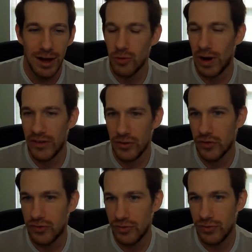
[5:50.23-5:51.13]
Otherwise,
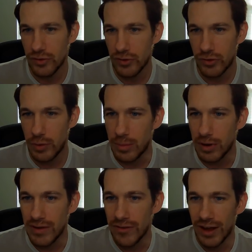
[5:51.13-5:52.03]
you're just doing the
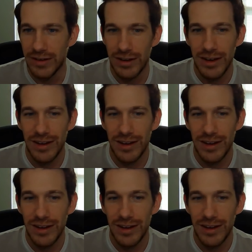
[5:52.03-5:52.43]
Brave effect.